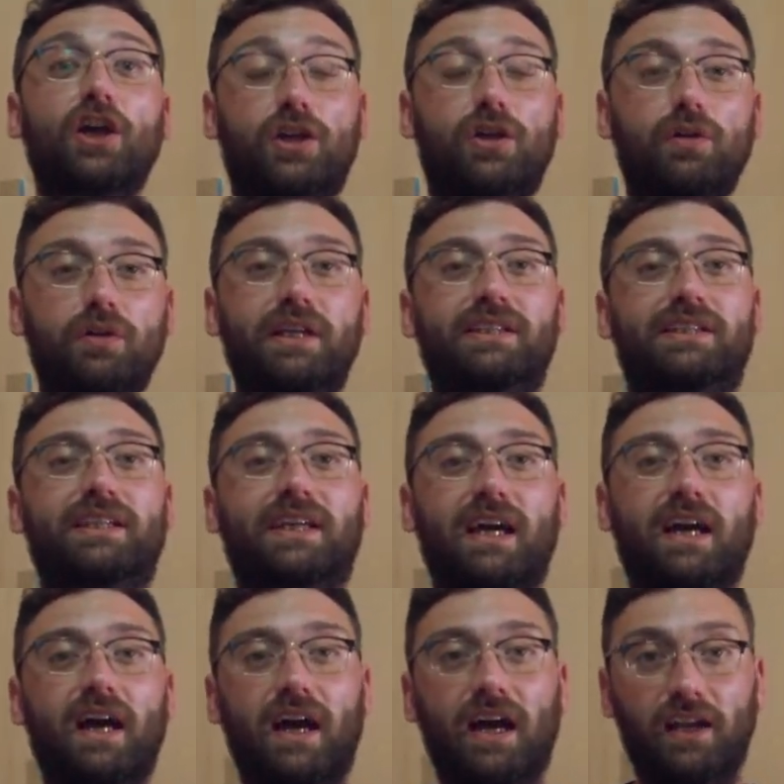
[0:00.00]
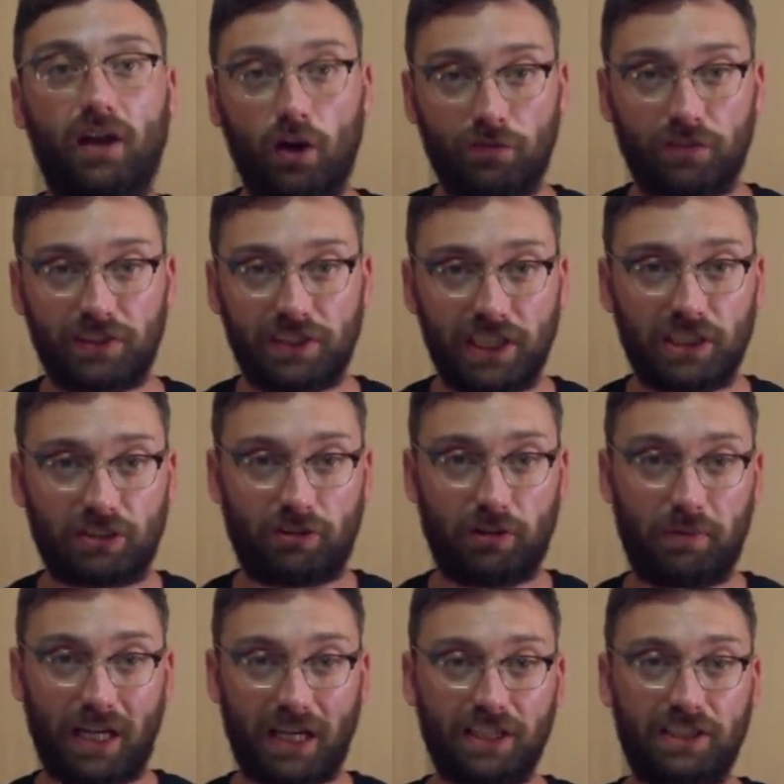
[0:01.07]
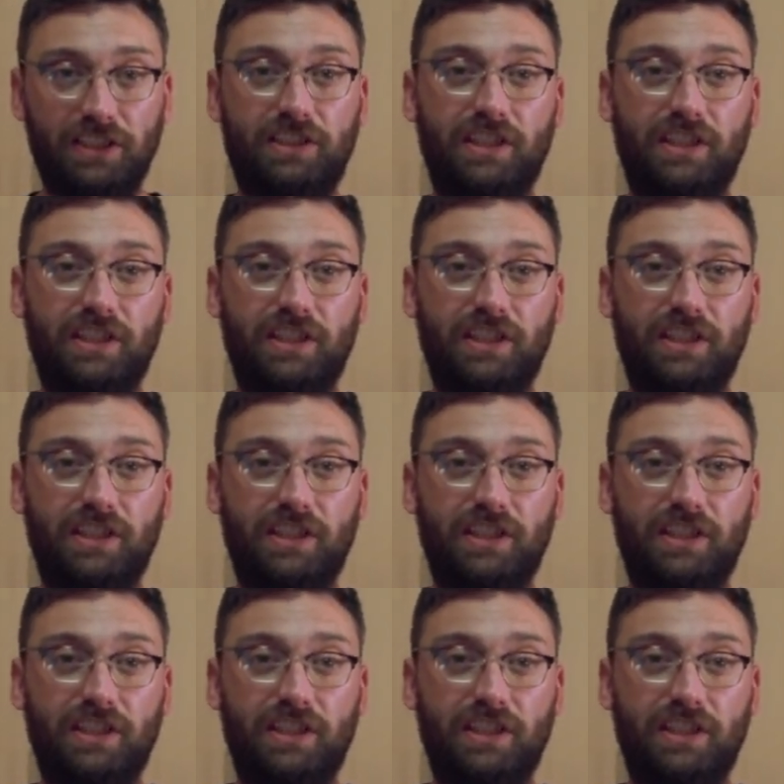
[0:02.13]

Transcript: you need to get an overseas criminality